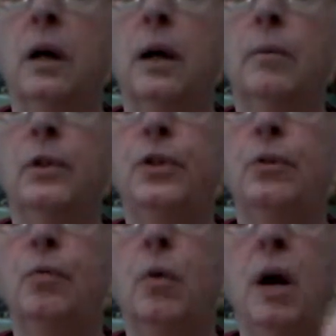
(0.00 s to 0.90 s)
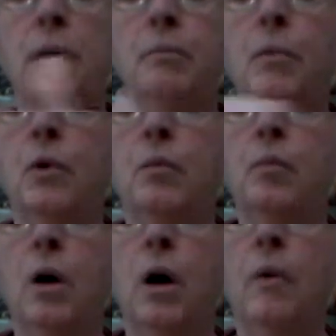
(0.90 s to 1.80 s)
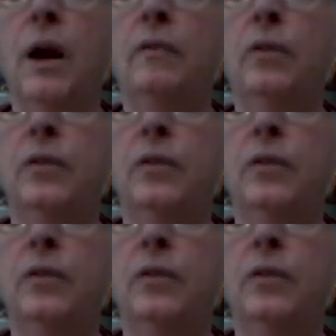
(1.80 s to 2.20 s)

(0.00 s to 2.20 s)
And we'll do one more row after